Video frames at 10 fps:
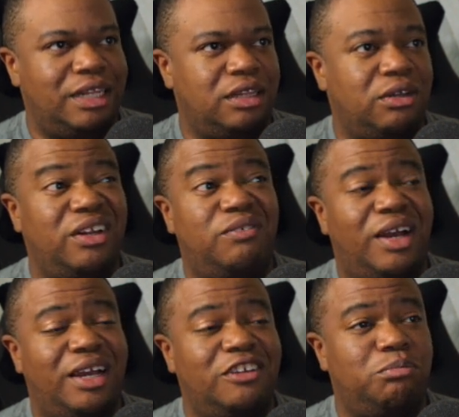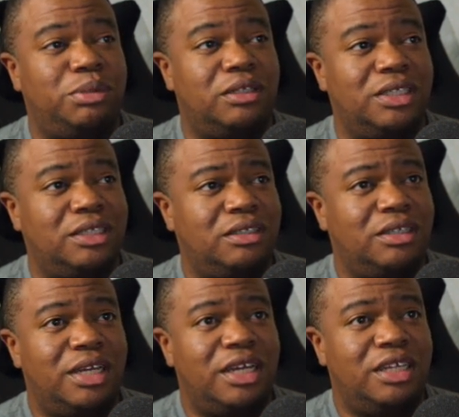and 35 billion,
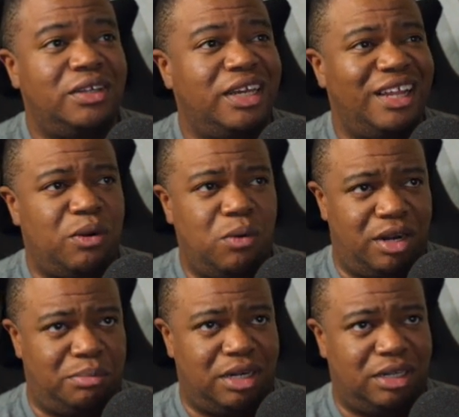you get like about